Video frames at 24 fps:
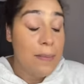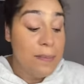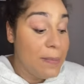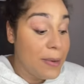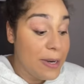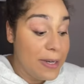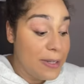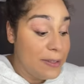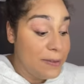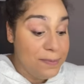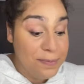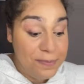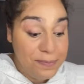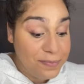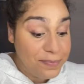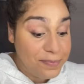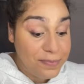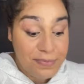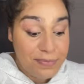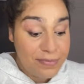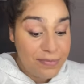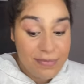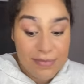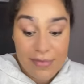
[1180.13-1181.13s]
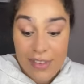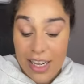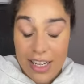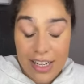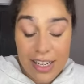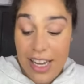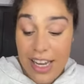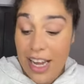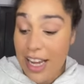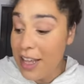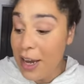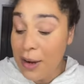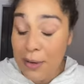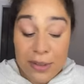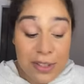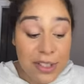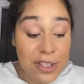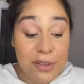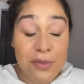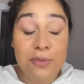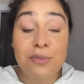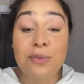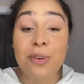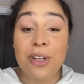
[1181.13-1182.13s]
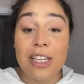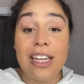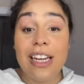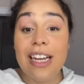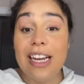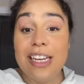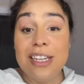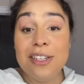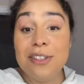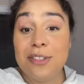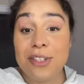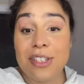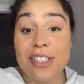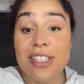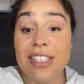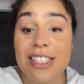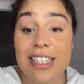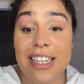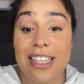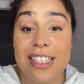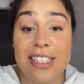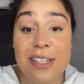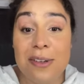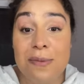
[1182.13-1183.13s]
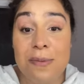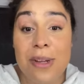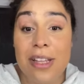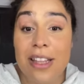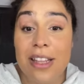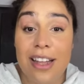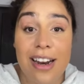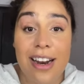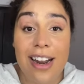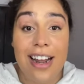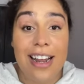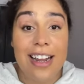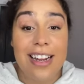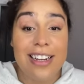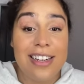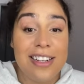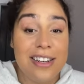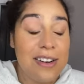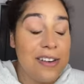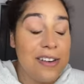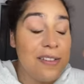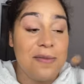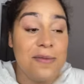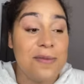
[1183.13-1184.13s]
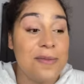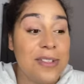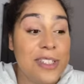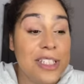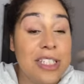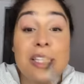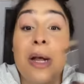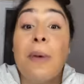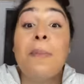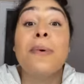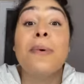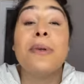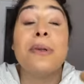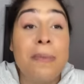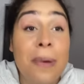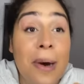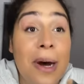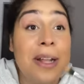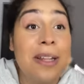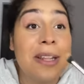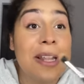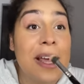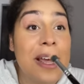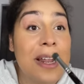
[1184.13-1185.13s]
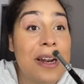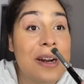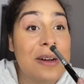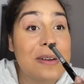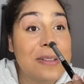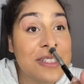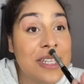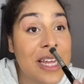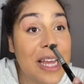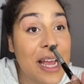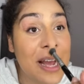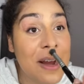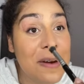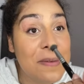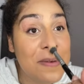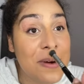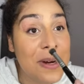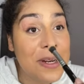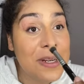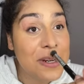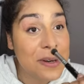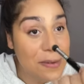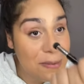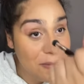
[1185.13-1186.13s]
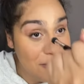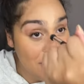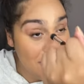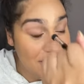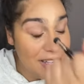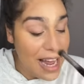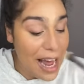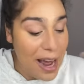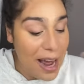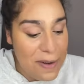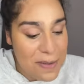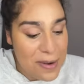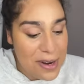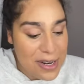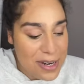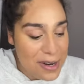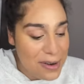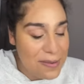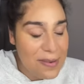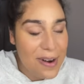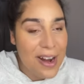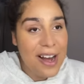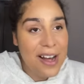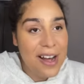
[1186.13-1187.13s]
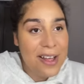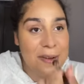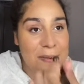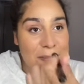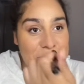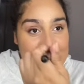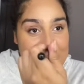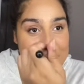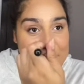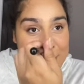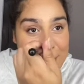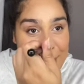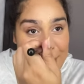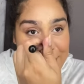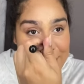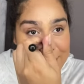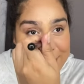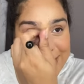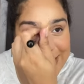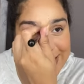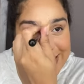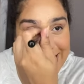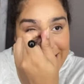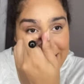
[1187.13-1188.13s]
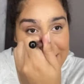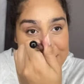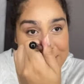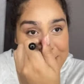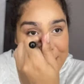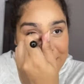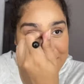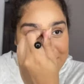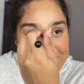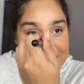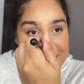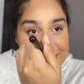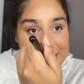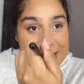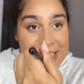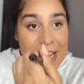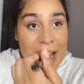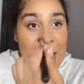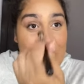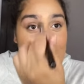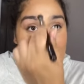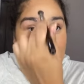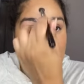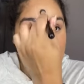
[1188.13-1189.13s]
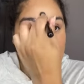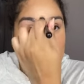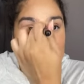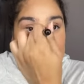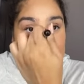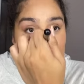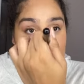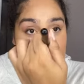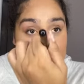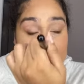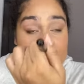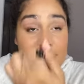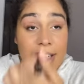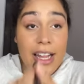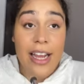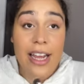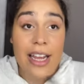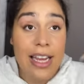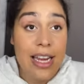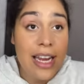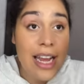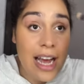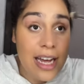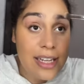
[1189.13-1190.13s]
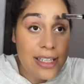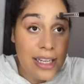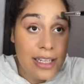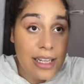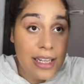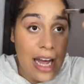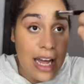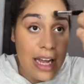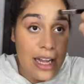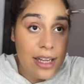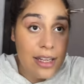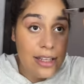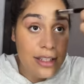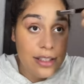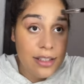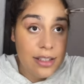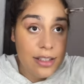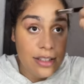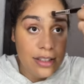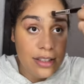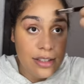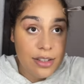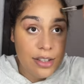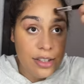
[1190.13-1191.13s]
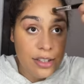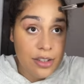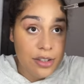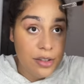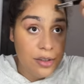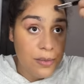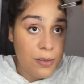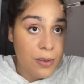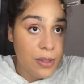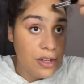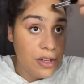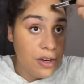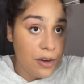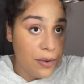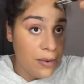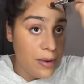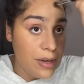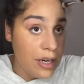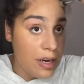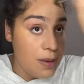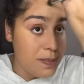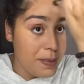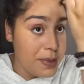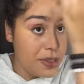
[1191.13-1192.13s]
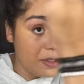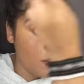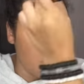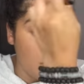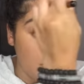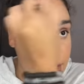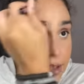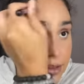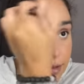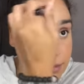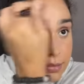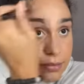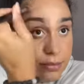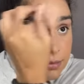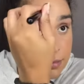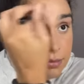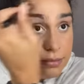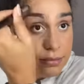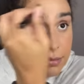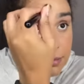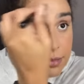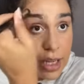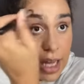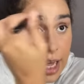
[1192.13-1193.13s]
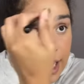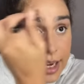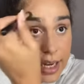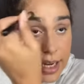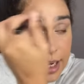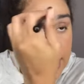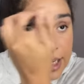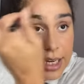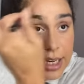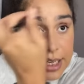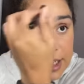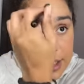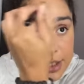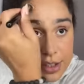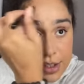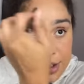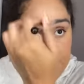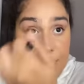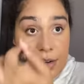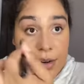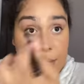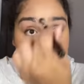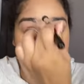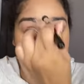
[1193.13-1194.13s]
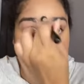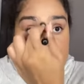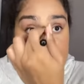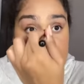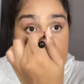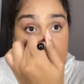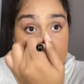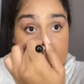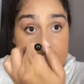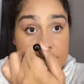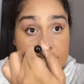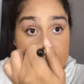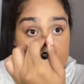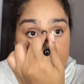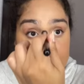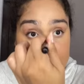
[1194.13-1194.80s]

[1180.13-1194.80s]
But yeah, that was just really interesting to me that I stumbled upon that and I was like, I wonder what I wonder what other people have to say about this. But I feel like he has a lot to do with growing up as well. Like he needs to grow up some.